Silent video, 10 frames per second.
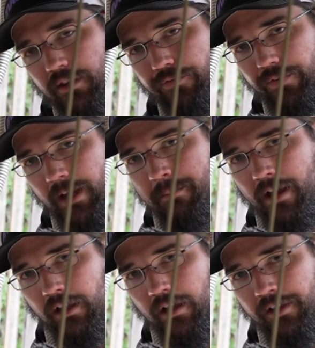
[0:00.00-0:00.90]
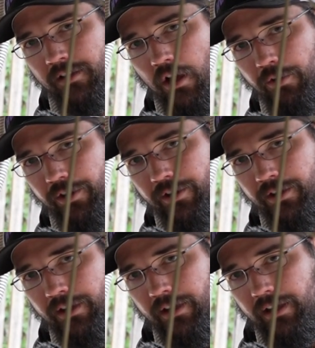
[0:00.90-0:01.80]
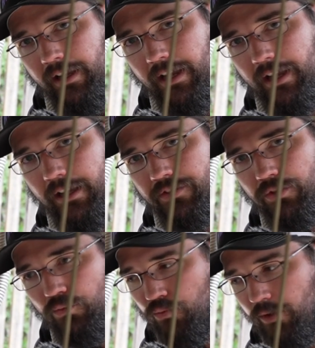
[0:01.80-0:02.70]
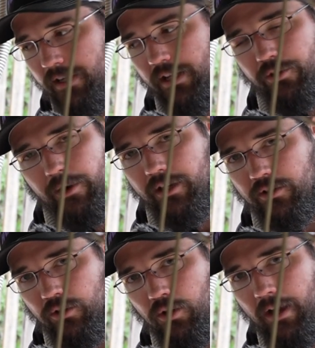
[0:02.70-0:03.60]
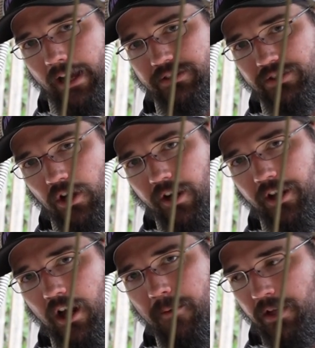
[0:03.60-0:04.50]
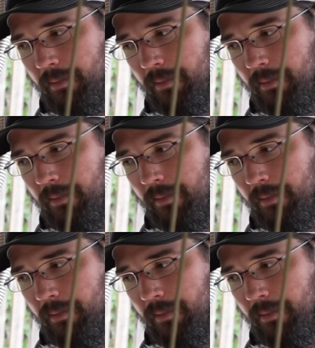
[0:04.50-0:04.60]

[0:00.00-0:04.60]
the female unloader is really critical at startup to